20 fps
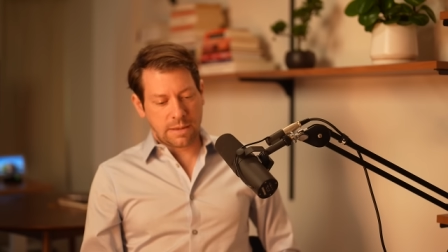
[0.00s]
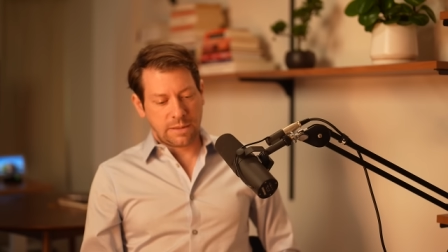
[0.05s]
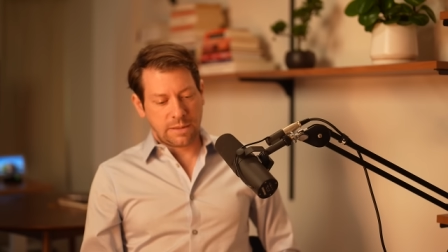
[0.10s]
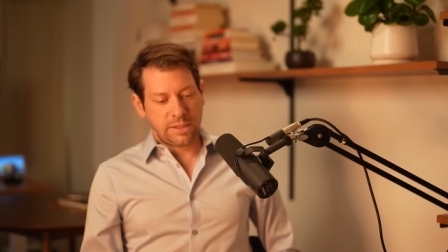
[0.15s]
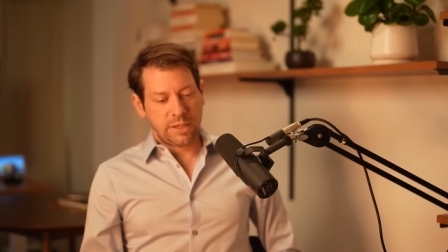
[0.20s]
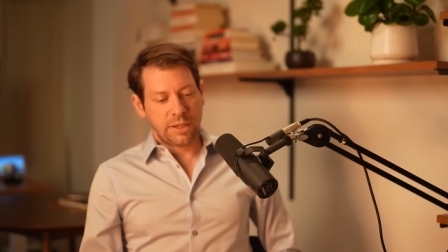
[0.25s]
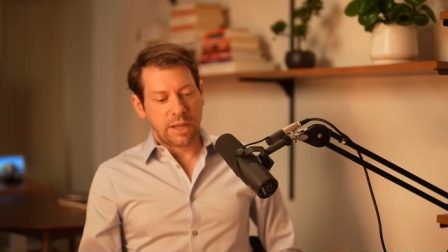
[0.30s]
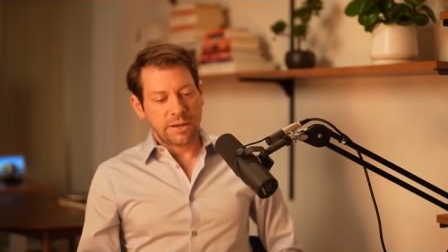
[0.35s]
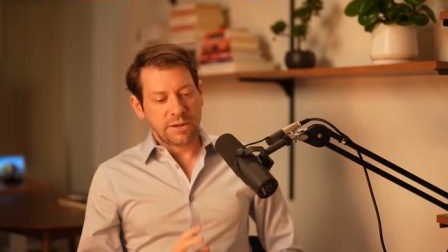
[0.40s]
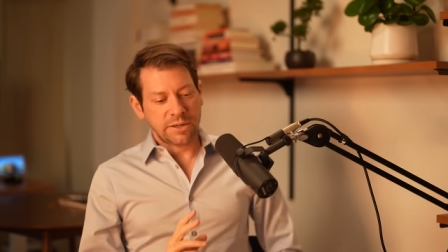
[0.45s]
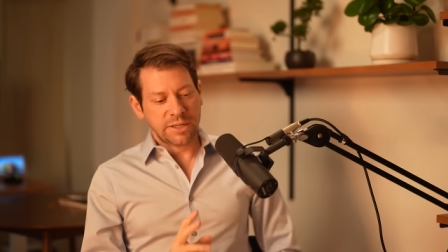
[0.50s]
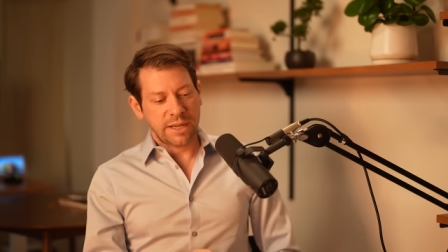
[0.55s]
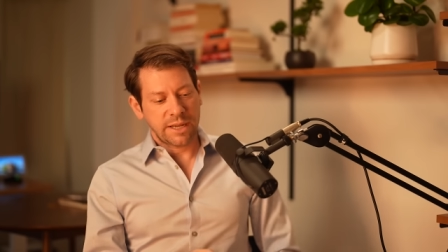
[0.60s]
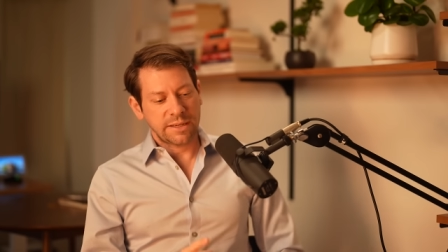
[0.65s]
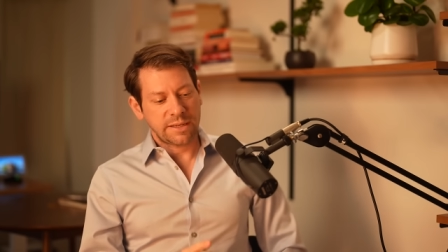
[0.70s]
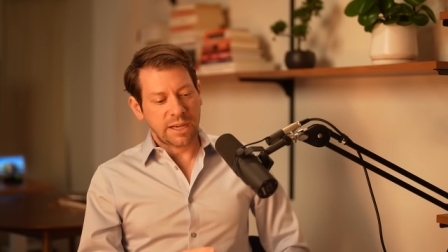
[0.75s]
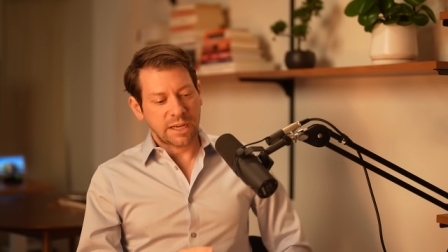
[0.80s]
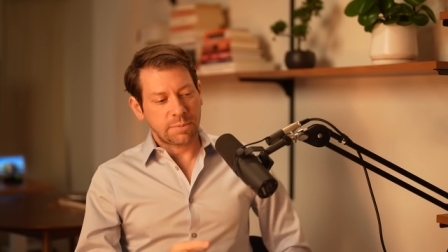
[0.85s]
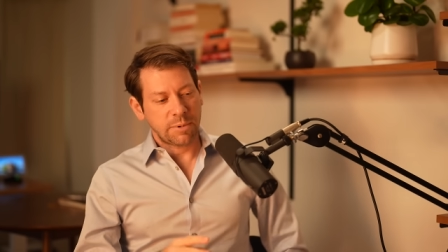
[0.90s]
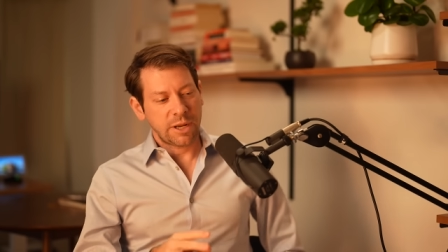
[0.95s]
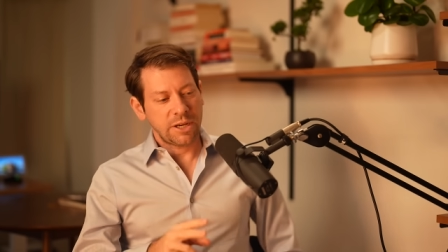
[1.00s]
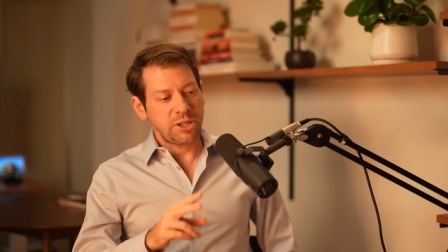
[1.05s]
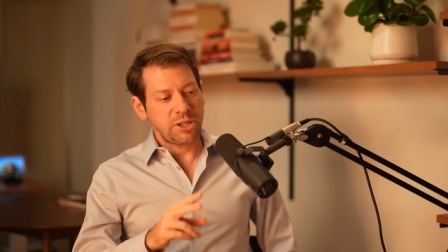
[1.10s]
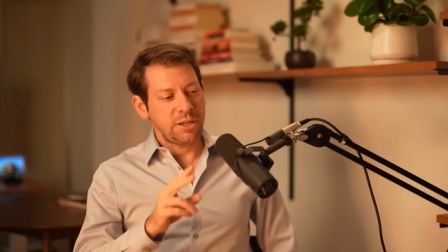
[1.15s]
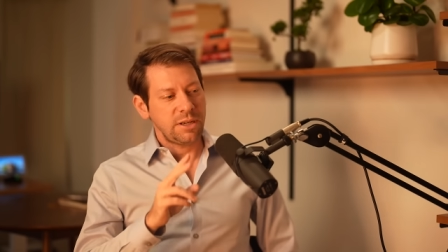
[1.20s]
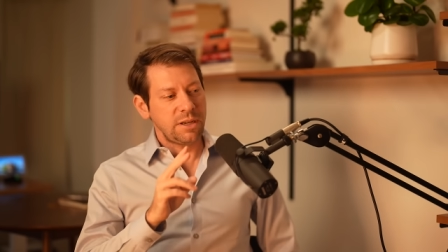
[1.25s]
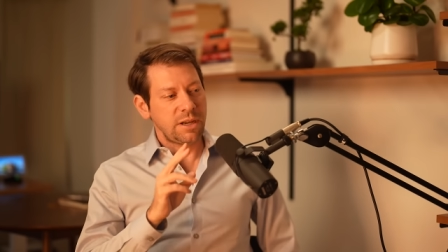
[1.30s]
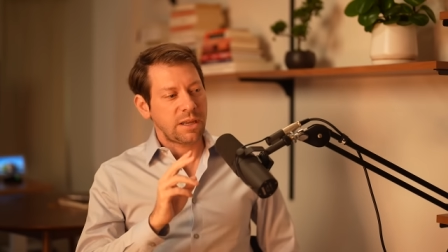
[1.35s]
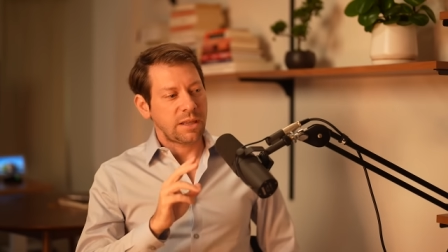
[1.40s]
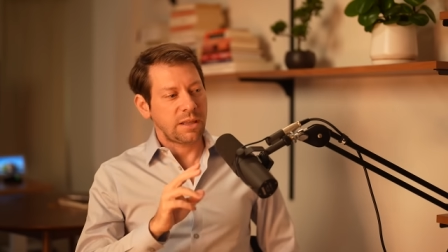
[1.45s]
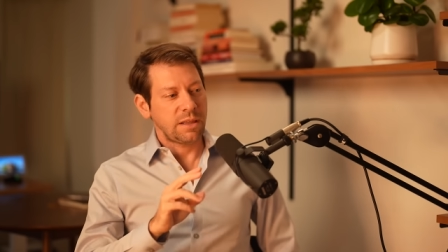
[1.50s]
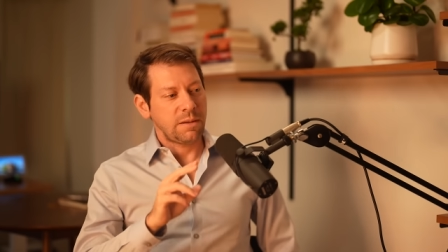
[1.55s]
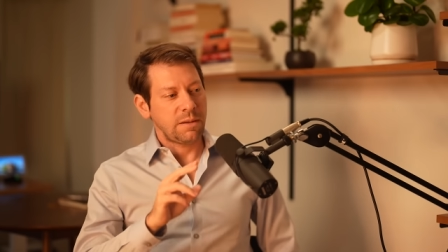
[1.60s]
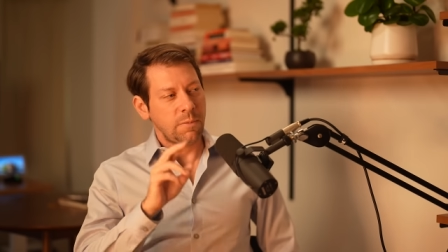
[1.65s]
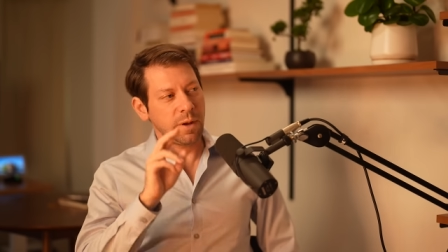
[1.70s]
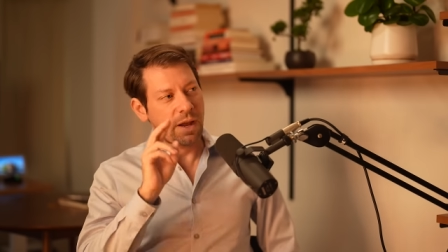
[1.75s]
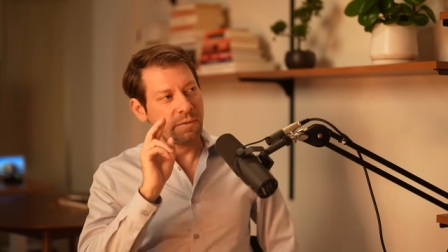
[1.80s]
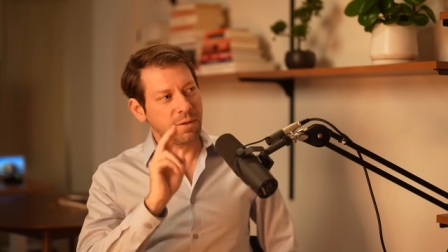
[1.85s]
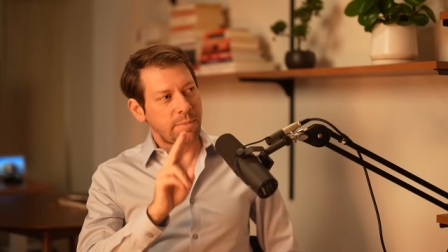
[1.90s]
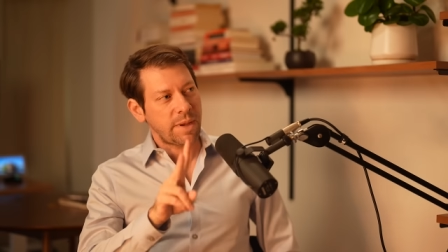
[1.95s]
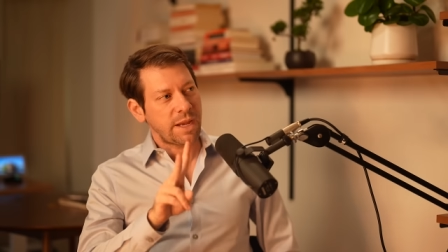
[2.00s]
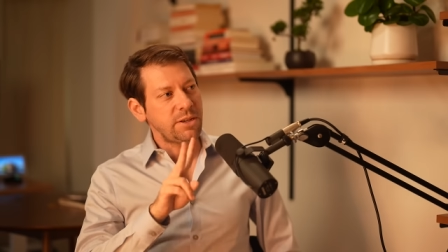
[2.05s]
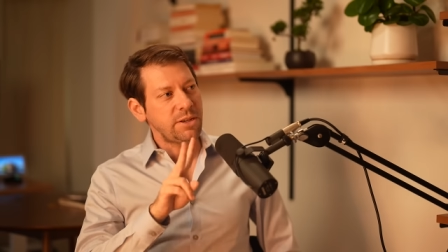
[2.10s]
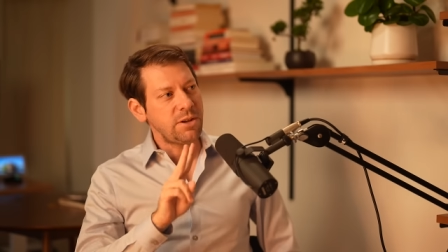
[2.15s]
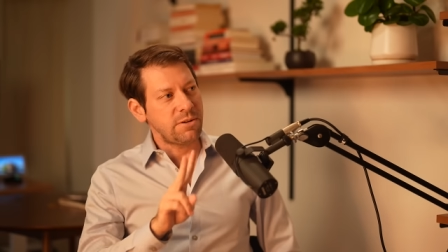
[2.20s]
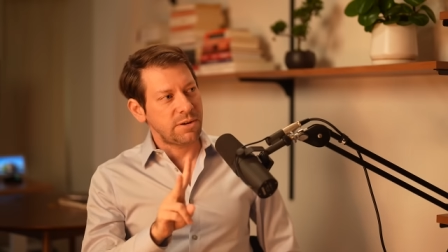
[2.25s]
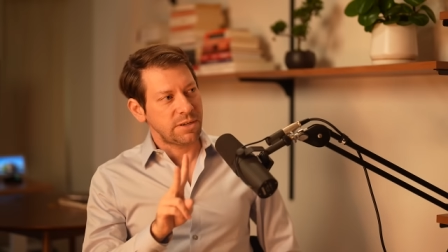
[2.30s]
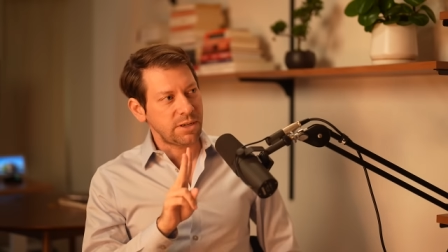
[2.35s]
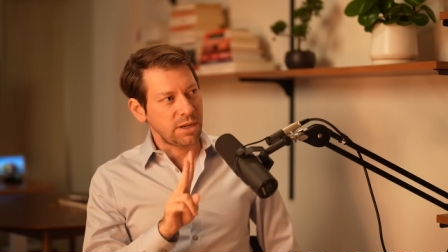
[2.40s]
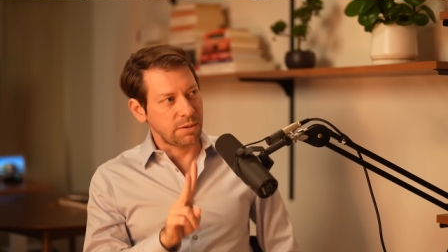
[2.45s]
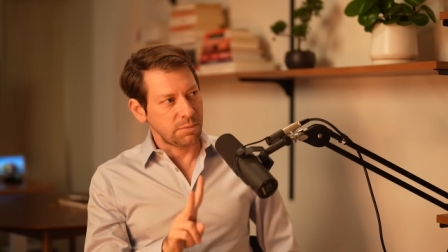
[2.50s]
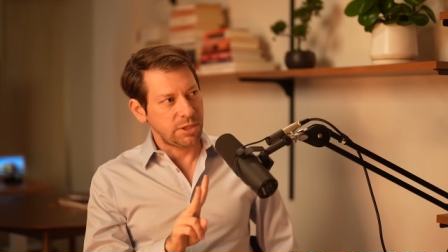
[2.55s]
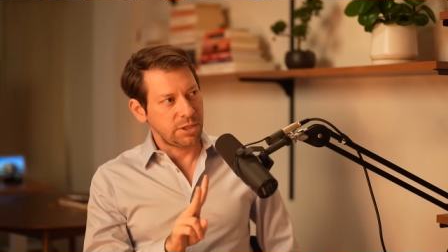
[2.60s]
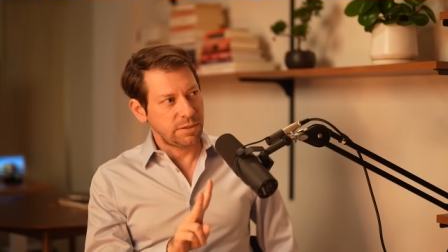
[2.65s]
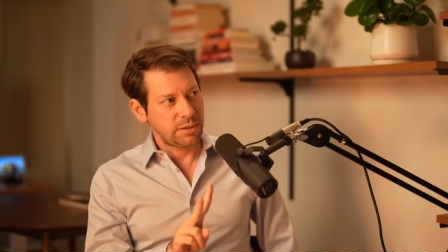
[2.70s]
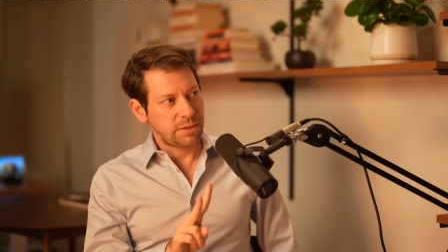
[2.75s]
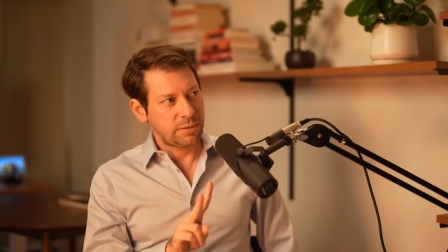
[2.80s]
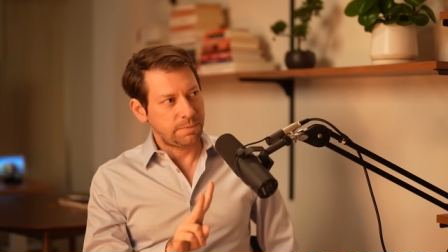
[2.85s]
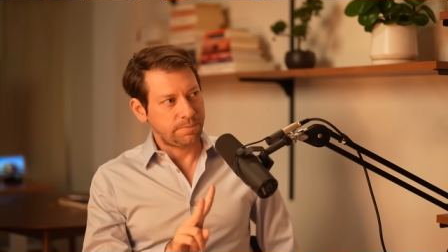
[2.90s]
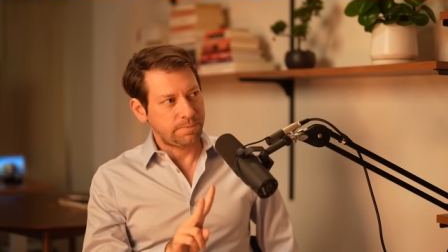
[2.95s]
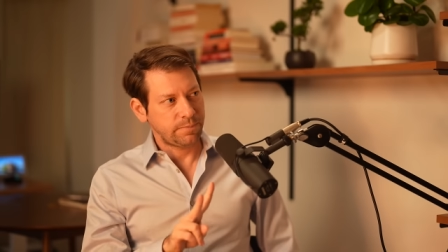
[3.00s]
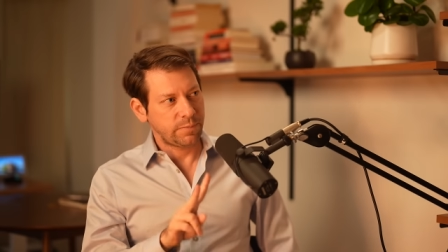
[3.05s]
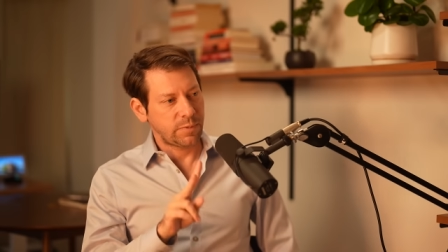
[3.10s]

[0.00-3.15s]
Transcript: to understand this explanation, you, we have to make two assumptions.